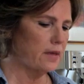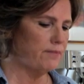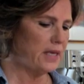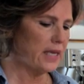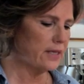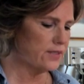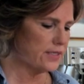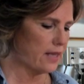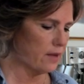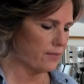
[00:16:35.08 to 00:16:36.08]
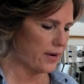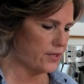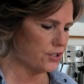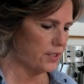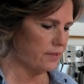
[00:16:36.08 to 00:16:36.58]
being in
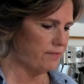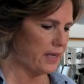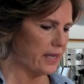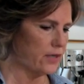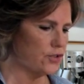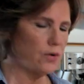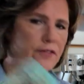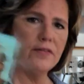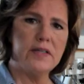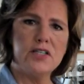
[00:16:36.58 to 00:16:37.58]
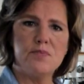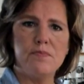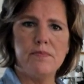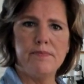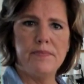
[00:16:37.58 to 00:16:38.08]
celebration, being in joyfulness,
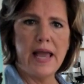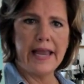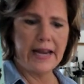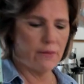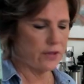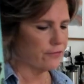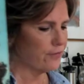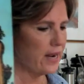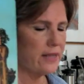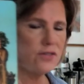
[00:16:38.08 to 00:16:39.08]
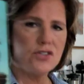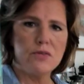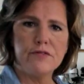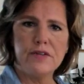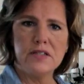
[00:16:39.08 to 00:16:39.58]
hanging out with your friends,
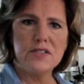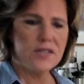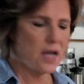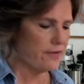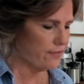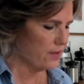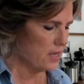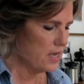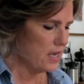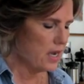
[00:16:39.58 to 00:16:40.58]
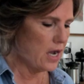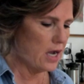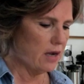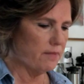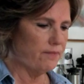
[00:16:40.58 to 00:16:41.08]
doing fun stuff.
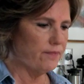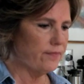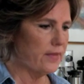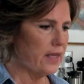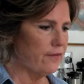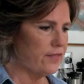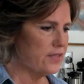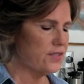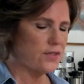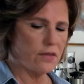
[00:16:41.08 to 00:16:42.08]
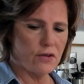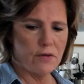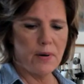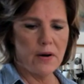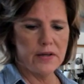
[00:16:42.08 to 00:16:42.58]
If this is a
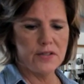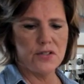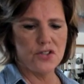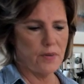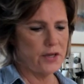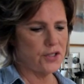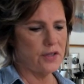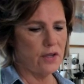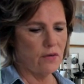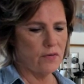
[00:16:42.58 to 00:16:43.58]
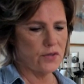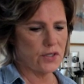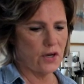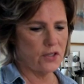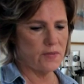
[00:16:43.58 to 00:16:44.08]
third party situation, the universe
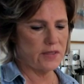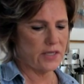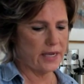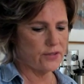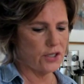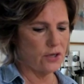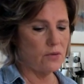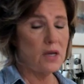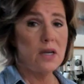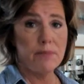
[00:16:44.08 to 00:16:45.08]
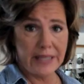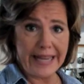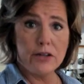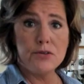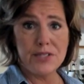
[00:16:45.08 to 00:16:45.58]
could also be saying to you,
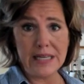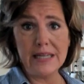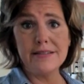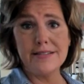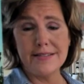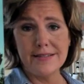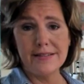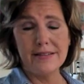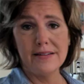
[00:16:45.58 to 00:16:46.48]
plant new seeds,